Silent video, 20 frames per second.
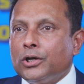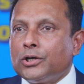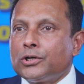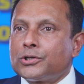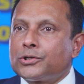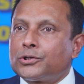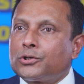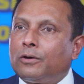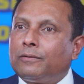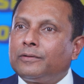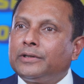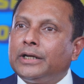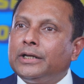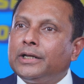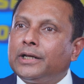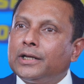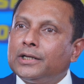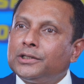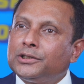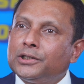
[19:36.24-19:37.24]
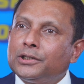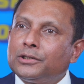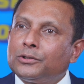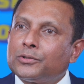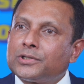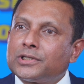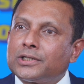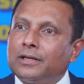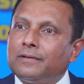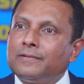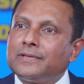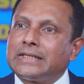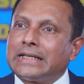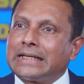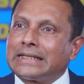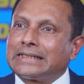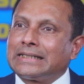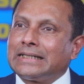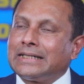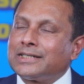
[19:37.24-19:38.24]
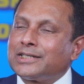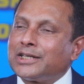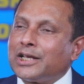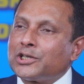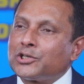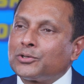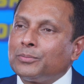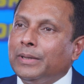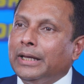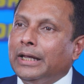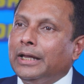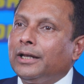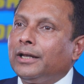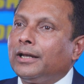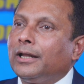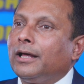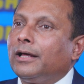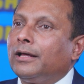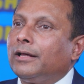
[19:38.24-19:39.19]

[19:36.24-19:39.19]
So our dedication to service excellence has been